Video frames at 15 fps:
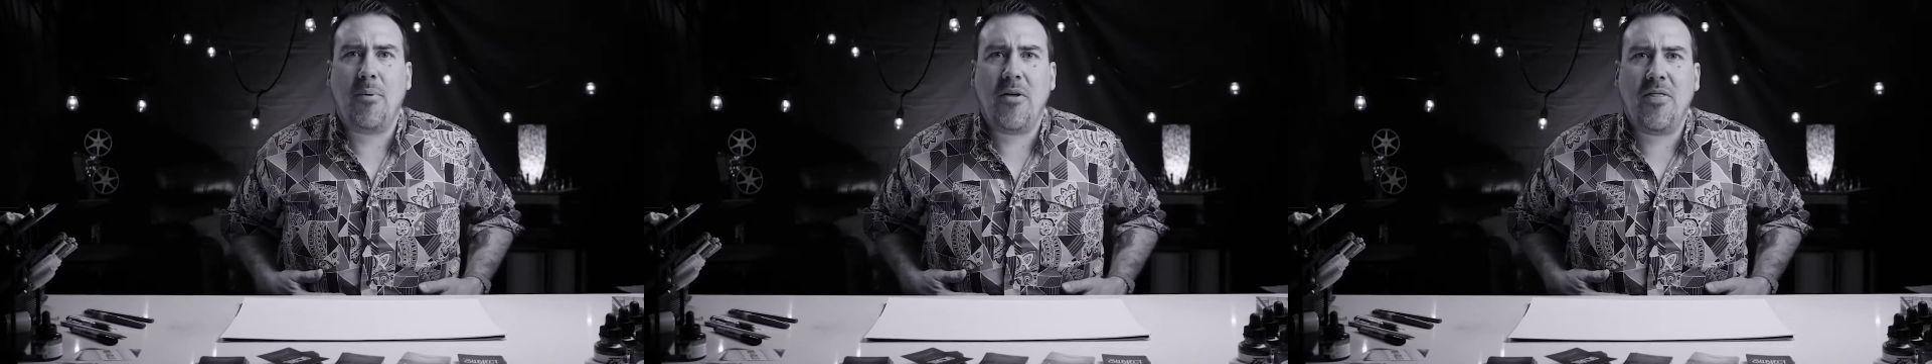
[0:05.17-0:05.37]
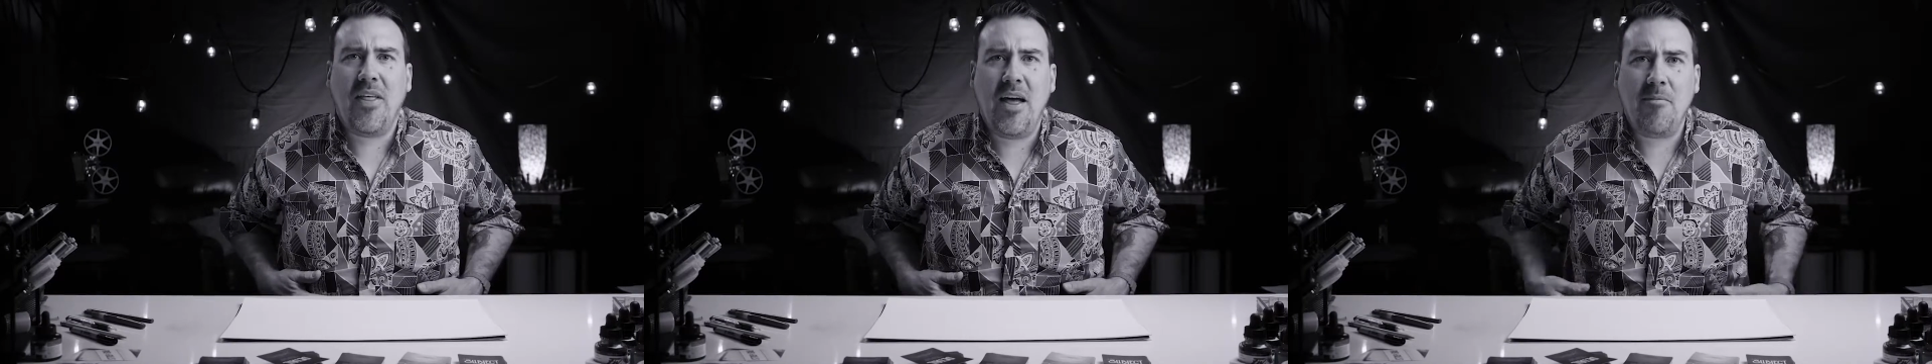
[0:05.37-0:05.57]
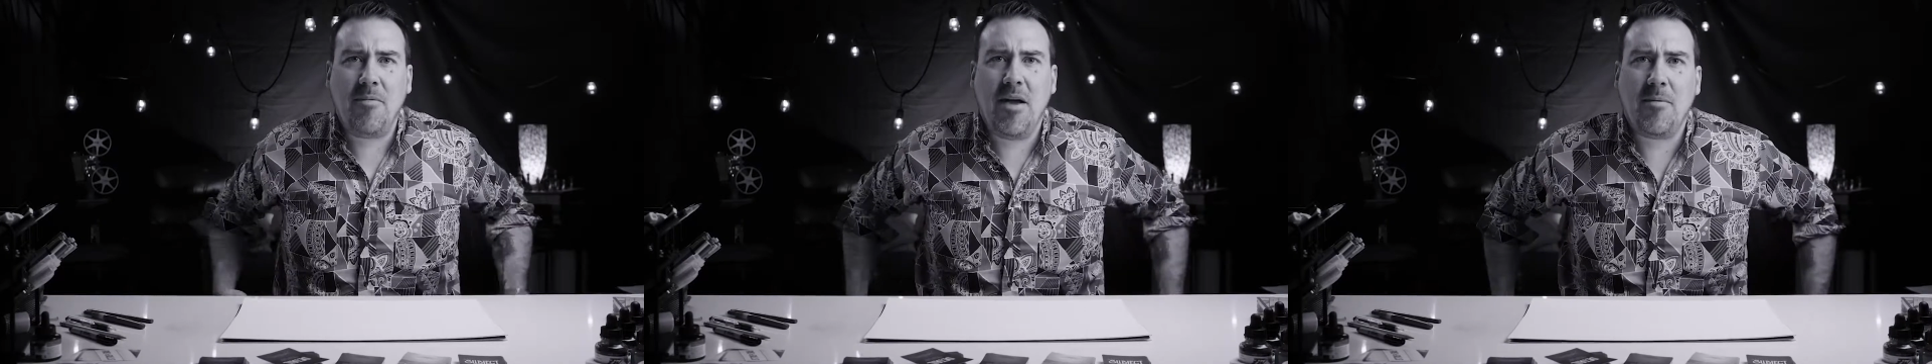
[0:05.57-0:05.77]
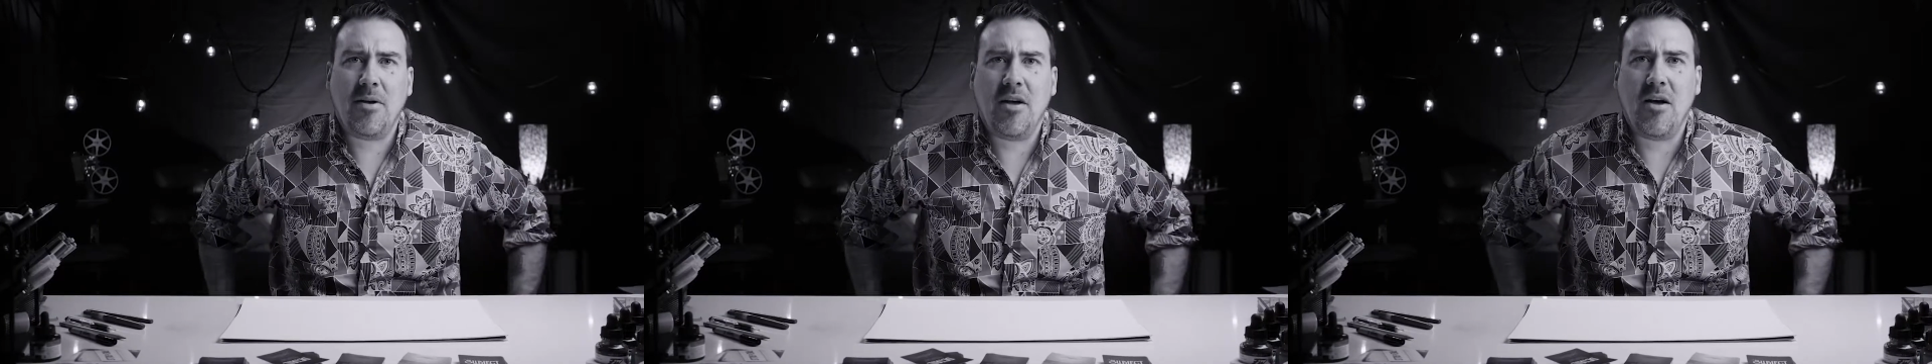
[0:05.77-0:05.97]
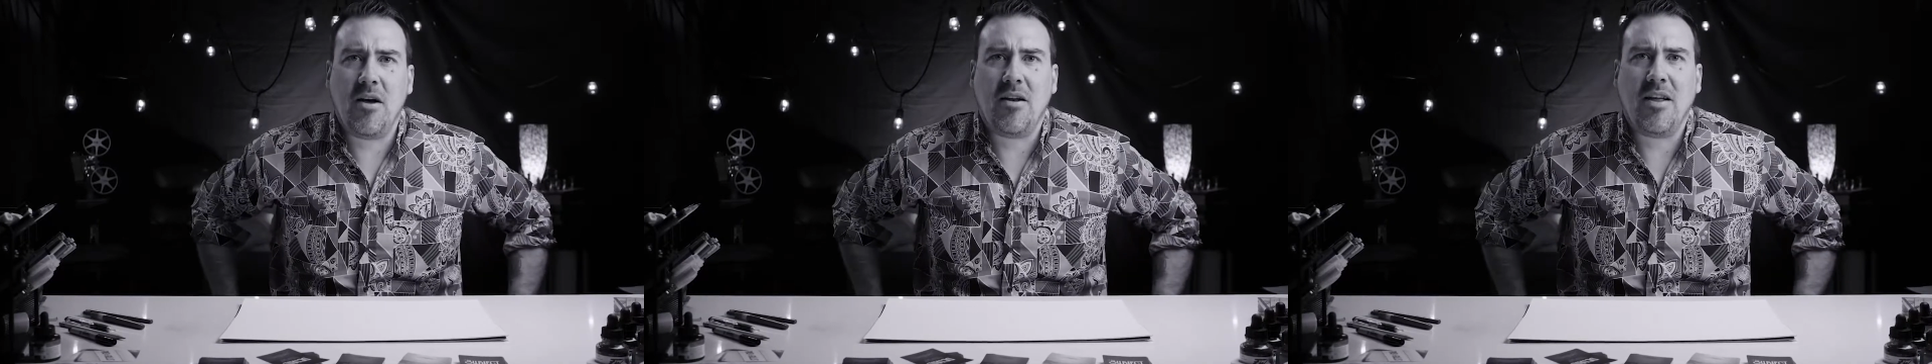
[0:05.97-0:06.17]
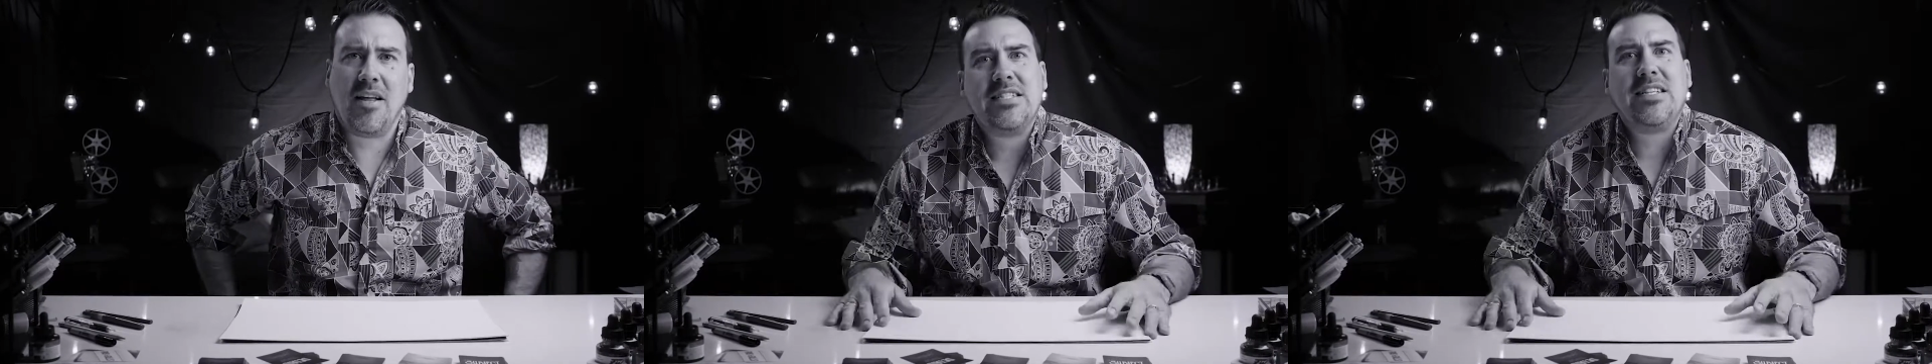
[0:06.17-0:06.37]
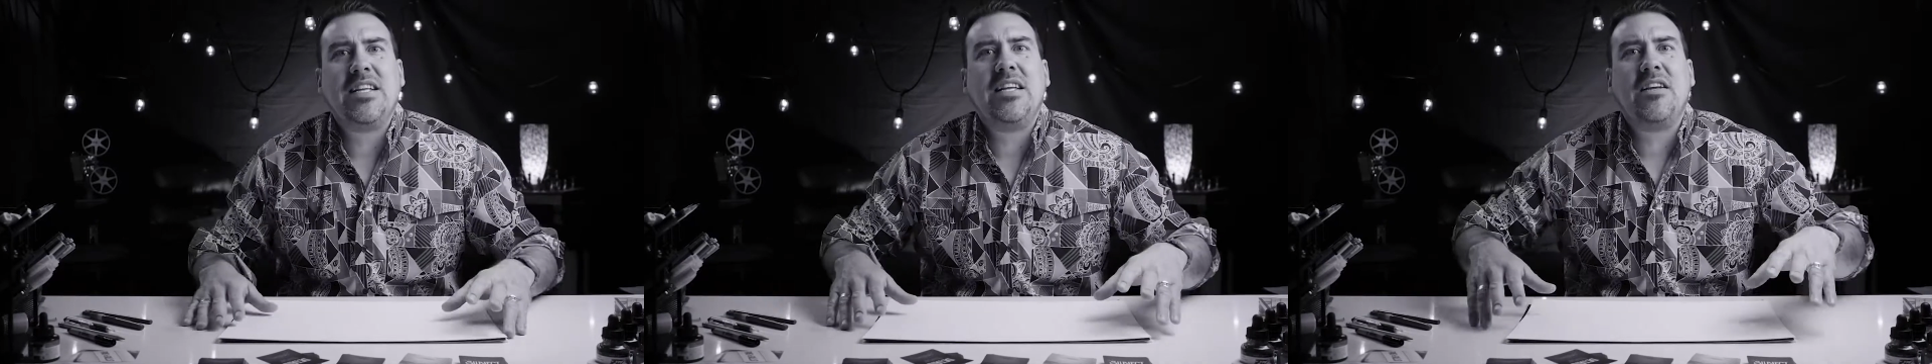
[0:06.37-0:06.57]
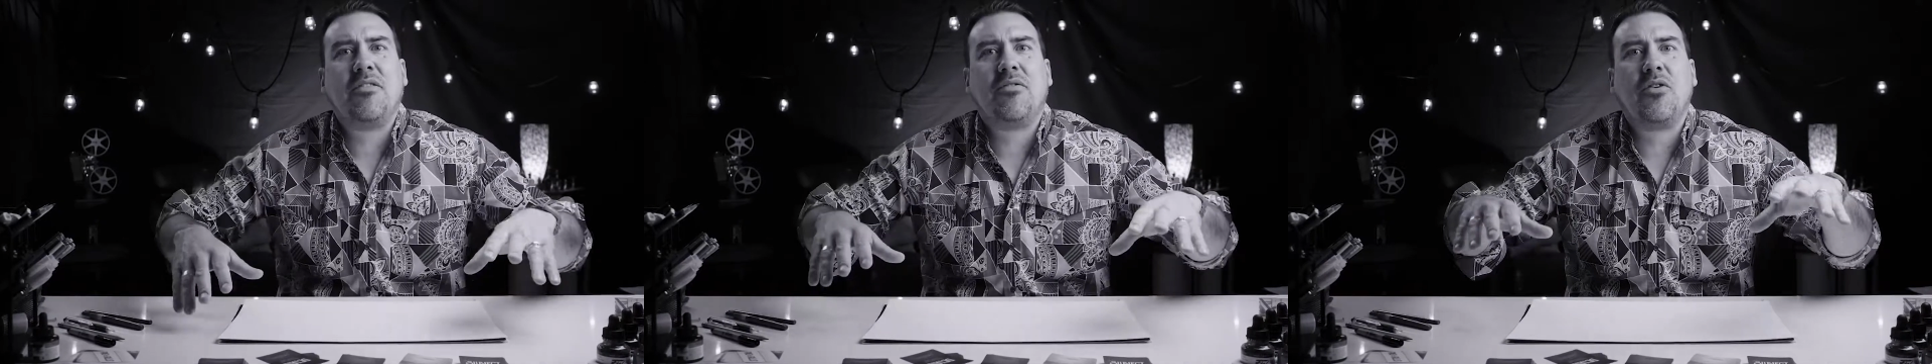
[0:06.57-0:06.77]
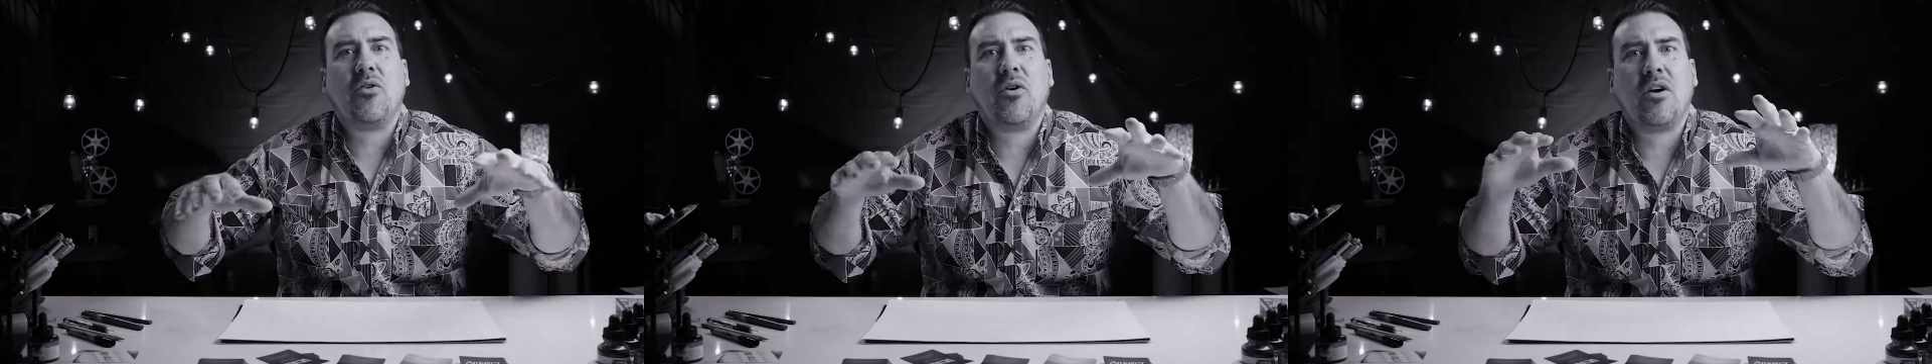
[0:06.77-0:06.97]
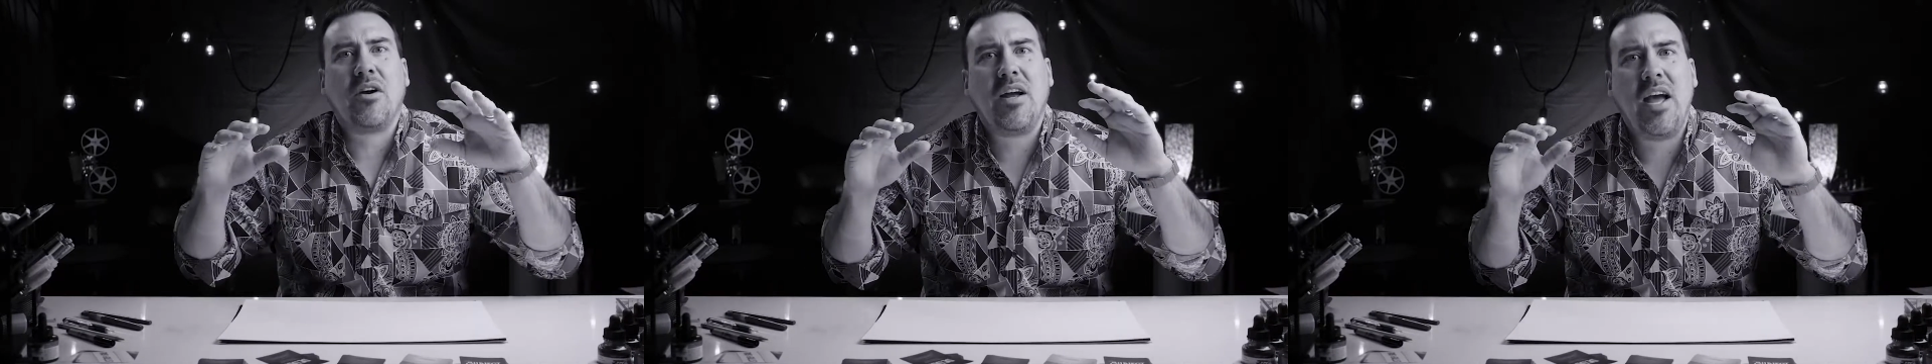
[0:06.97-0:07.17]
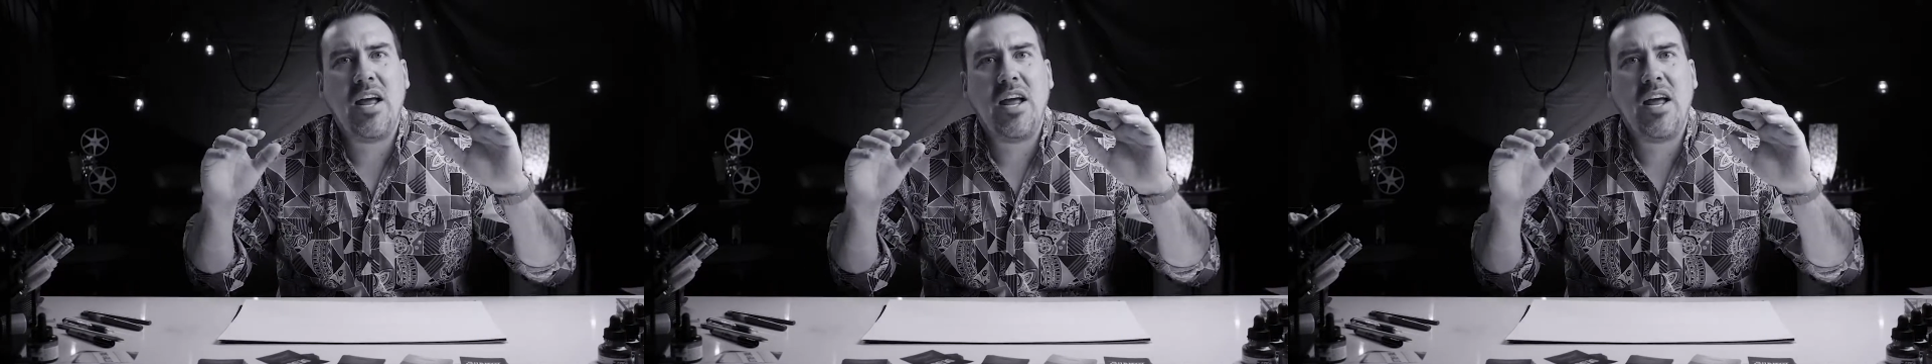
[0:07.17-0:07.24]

put that baby on, see if your